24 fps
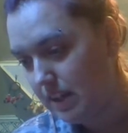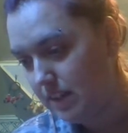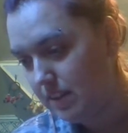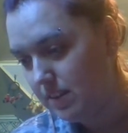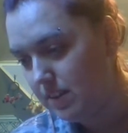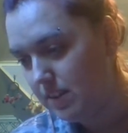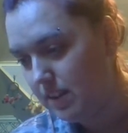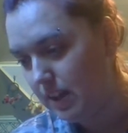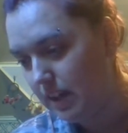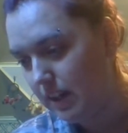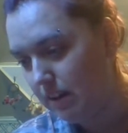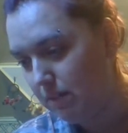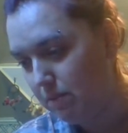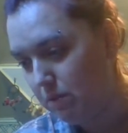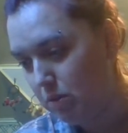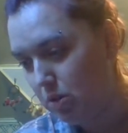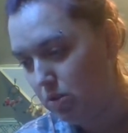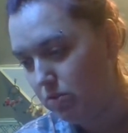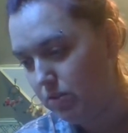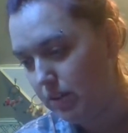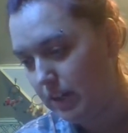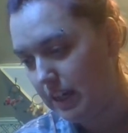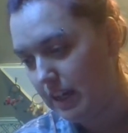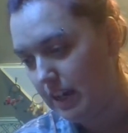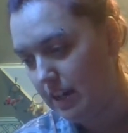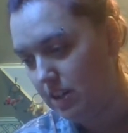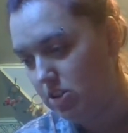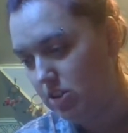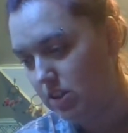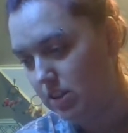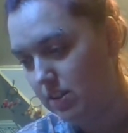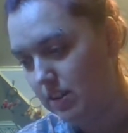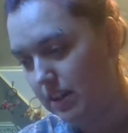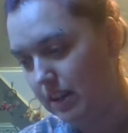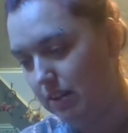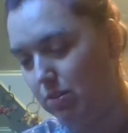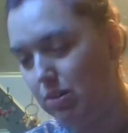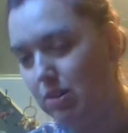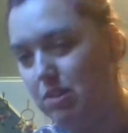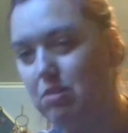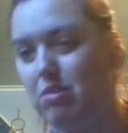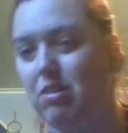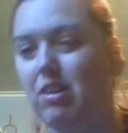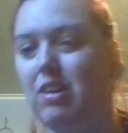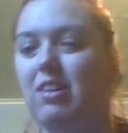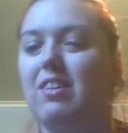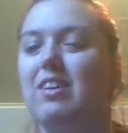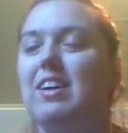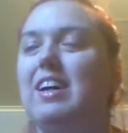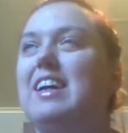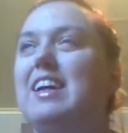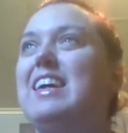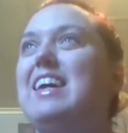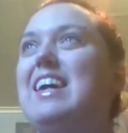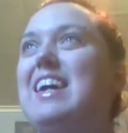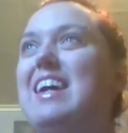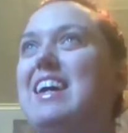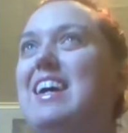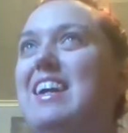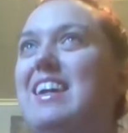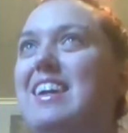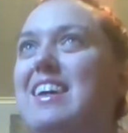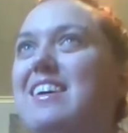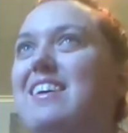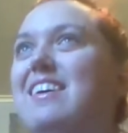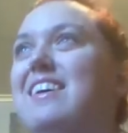take more vacations I, well, I can,